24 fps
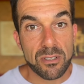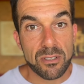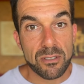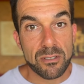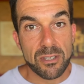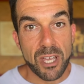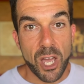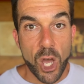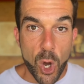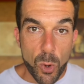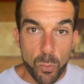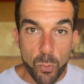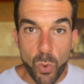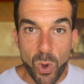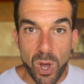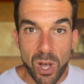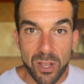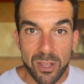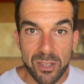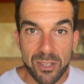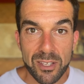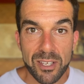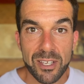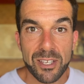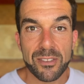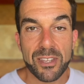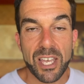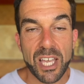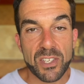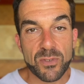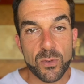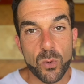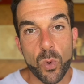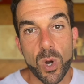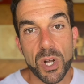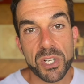I hope well. Thanks
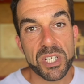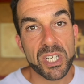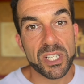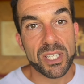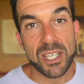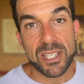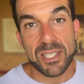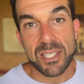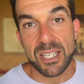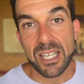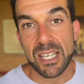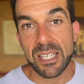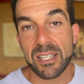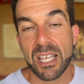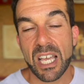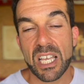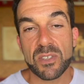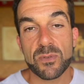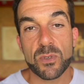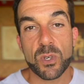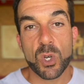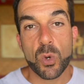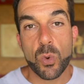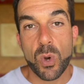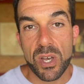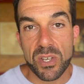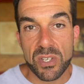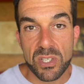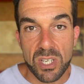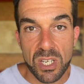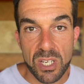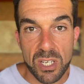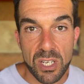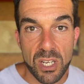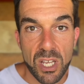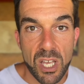for watching, listening. Thanks for your
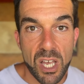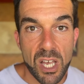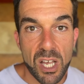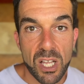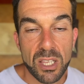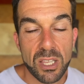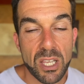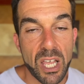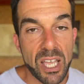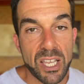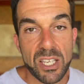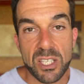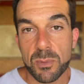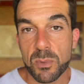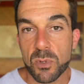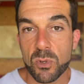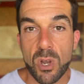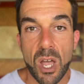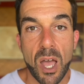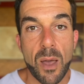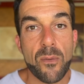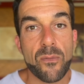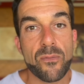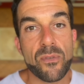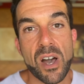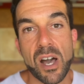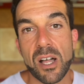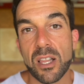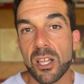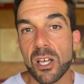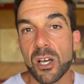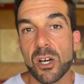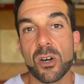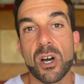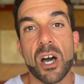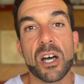question. Like, subscribe,
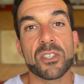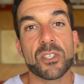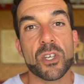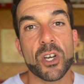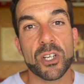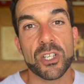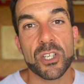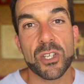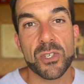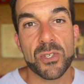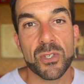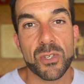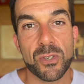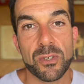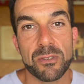follow. I'll talk to you soon.